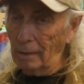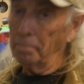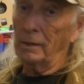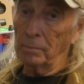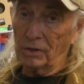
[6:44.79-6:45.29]

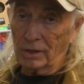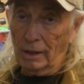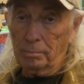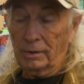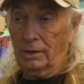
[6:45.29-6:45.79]
Big
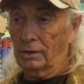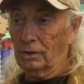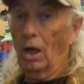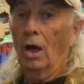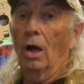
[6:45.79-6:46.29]
mistake
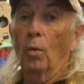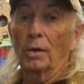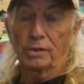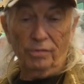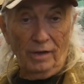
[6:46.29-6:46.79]
because
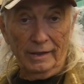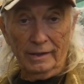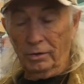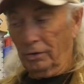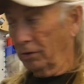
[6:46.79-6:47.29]
what you find
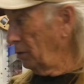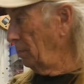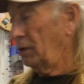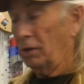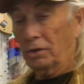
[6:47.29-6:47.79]
out is these
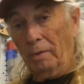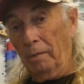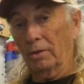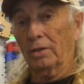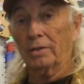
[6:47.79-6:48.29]
machines
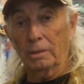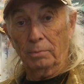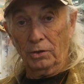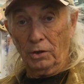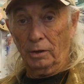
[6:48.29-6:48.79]
might be
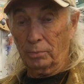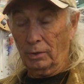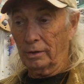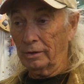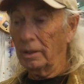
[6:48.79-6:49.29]
sleeping
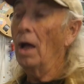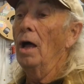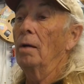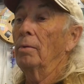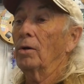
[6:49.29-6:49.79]
temporarily,
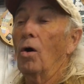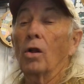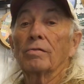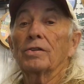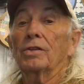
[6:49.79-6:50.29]
but
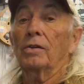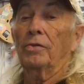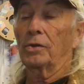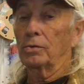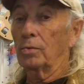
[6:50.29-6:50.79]
all of a
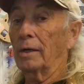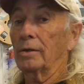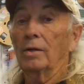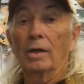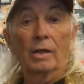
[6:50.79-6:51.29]
sudden they're
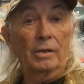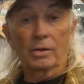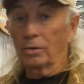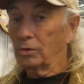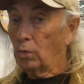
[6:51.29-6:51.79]
running you
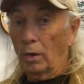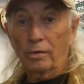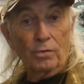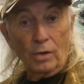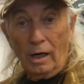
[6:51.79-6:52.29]
know
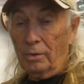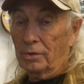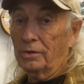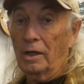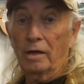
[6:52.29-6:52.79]
24 hours
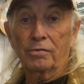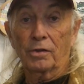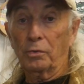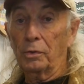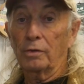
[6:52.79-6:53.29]
a day for
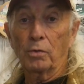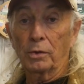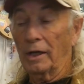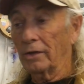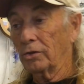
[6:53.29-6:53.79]
three or four
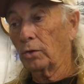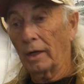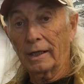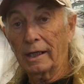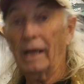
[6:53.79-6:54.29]
days to try
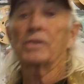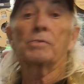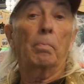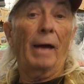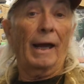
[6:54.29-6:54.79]
to catch
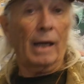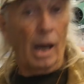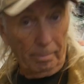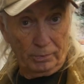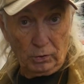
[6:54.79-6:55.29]
back
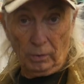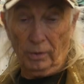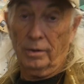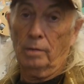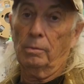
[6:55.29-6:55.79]
up sort
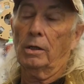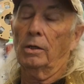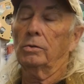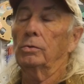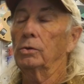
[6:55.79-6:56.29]
of thing
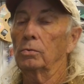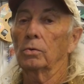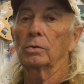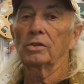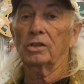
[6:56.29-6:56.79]
because you
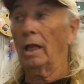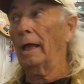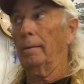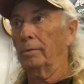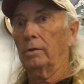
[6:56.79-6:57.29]
were
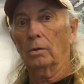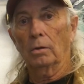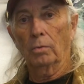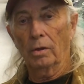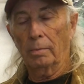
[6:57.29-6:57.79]
slammed you
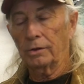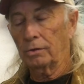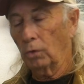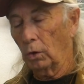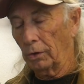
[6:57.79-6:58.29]
know with a bunch
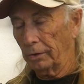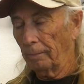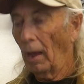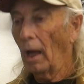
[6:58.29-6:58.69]
of orders.